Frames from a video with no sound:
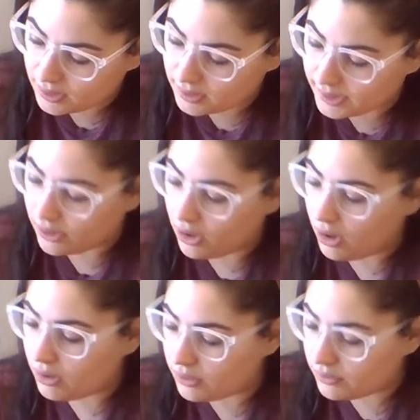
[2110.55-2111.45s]
Like
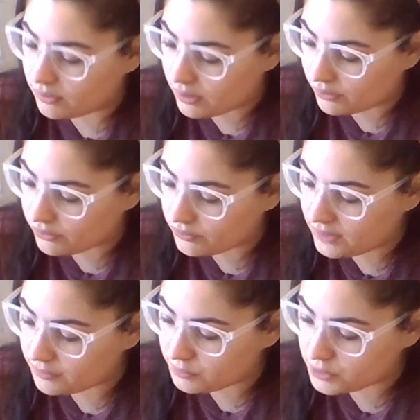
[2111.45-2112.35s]
all three
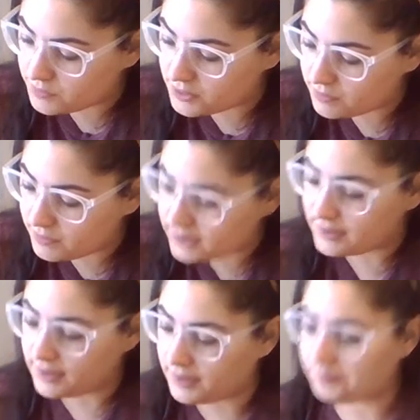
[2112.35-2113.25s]
of them were supposed to be the
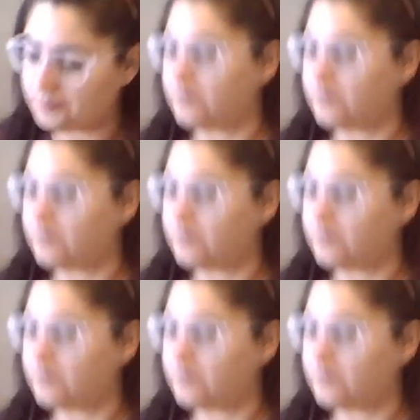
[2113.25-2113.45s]
same.